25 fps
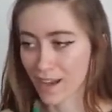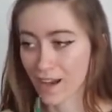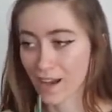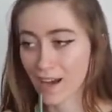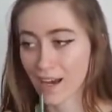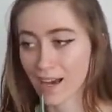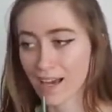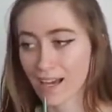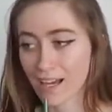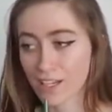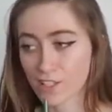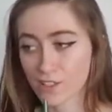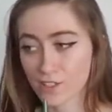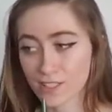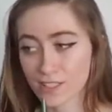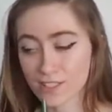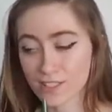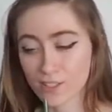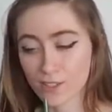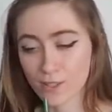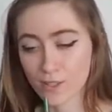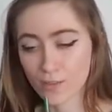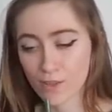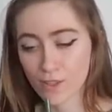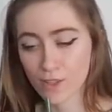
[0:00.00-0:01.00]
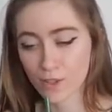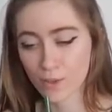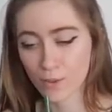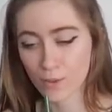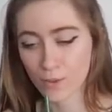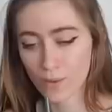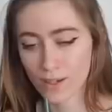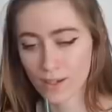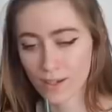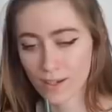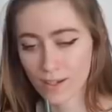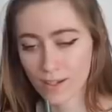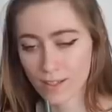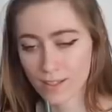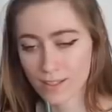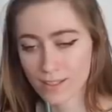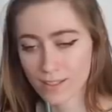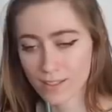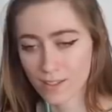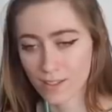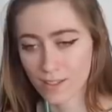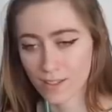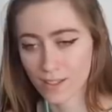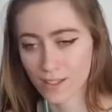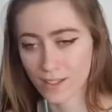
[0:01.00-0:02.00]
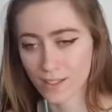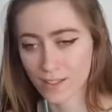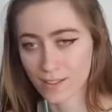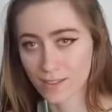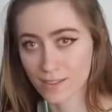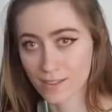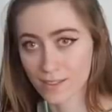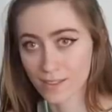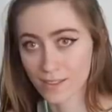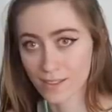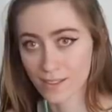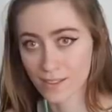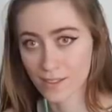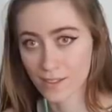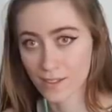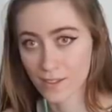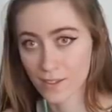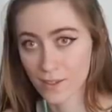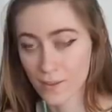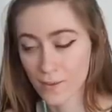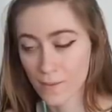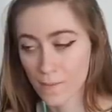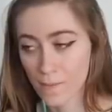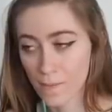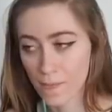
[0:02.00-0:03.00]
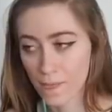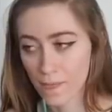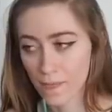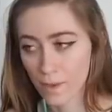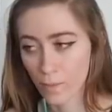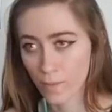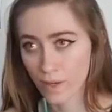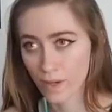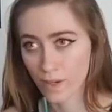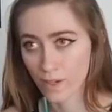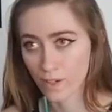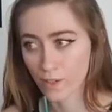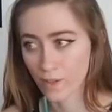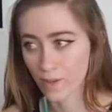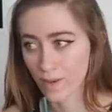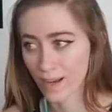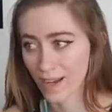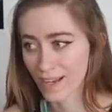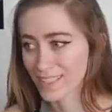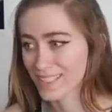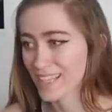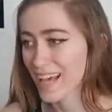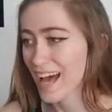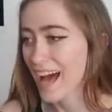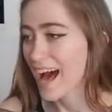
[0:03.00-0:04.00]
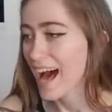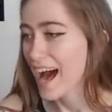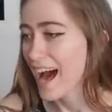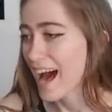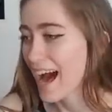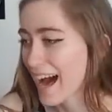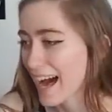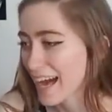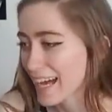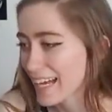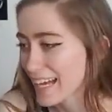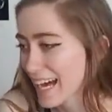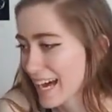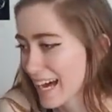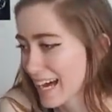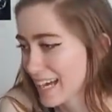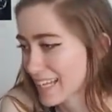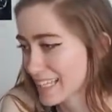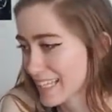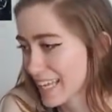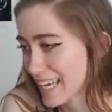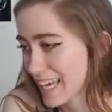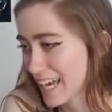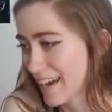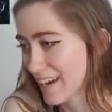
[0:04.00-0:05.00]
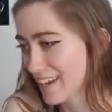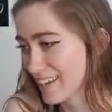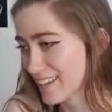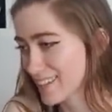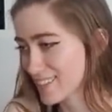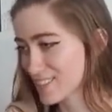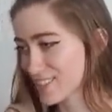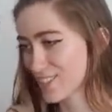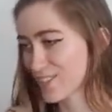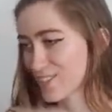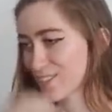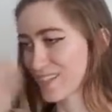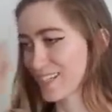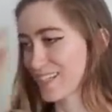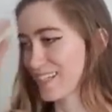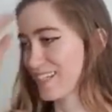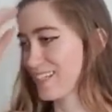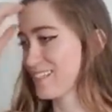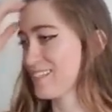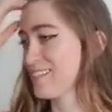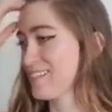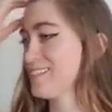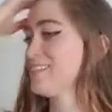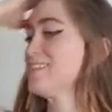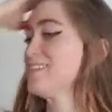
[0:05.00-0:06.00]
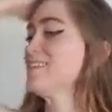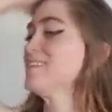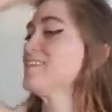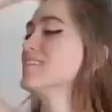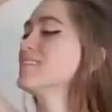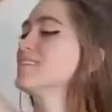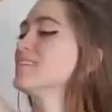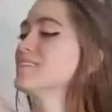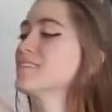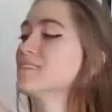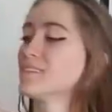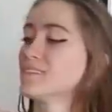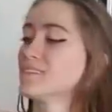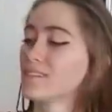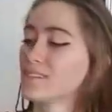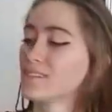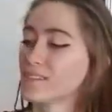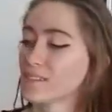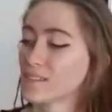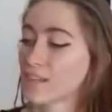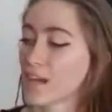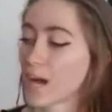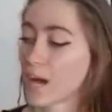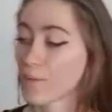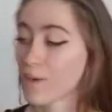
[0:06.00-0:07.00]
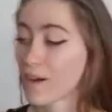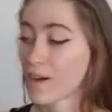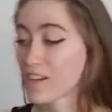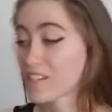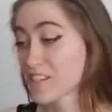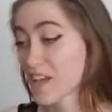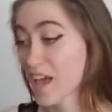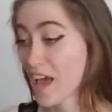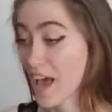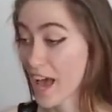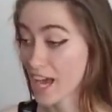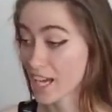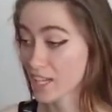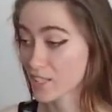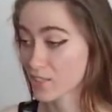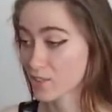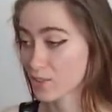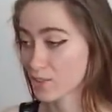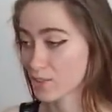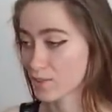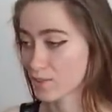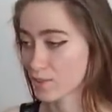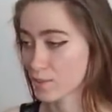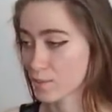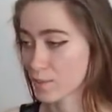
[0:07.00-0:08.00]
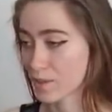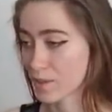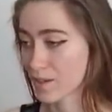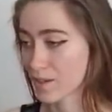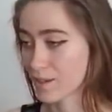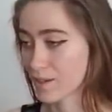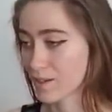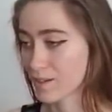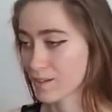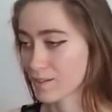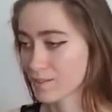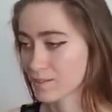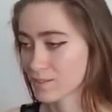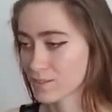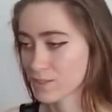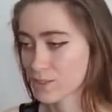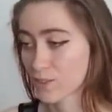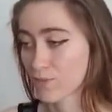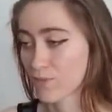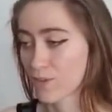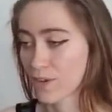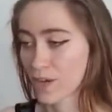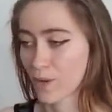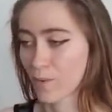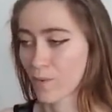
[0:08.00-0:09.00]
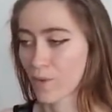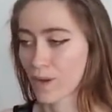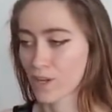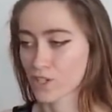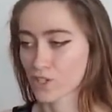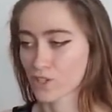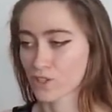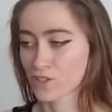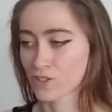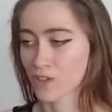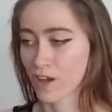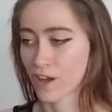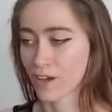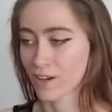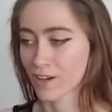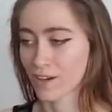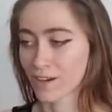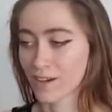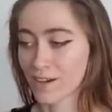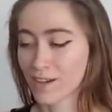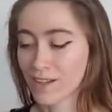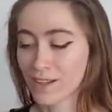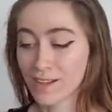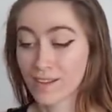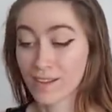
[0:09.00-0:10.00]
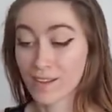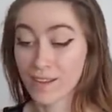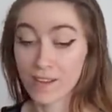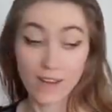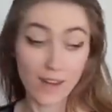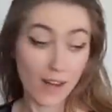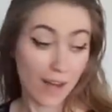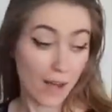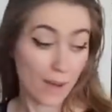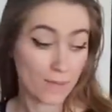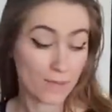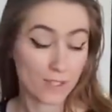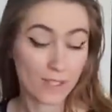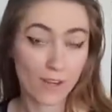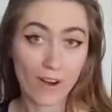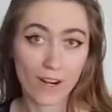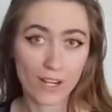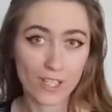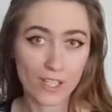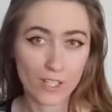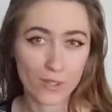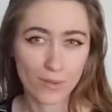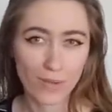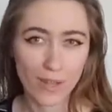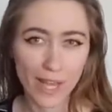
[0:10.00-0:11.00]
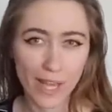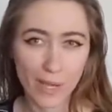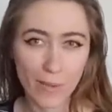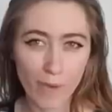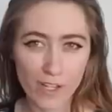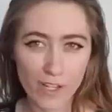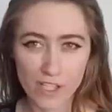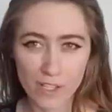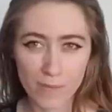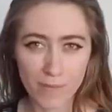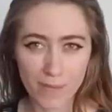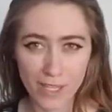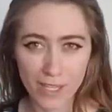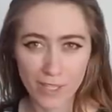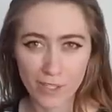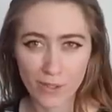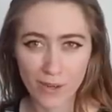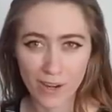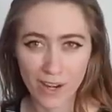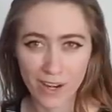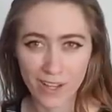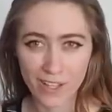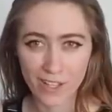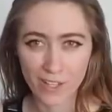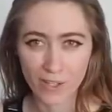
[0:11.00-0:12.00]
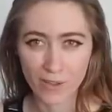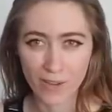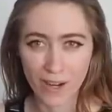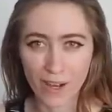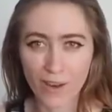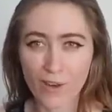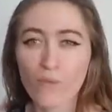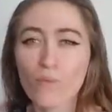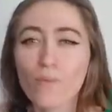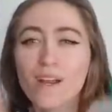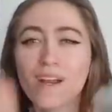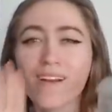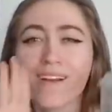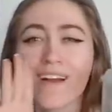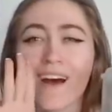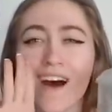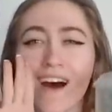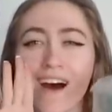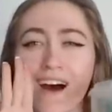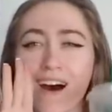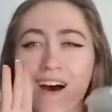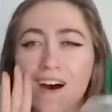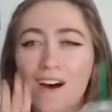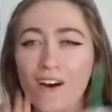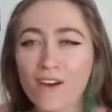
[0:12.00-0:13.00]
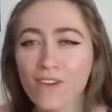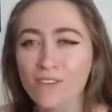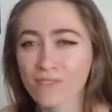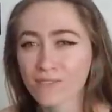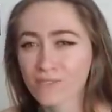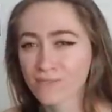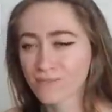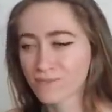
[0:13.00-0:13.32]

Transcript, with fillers: I actually disagree with you, uh, considering we are correct. Hi Kanye, how you doing? I watch actual football. So he fucking watches soccer. I'm sorry, do you like watching men cry on the ground? Weirdo!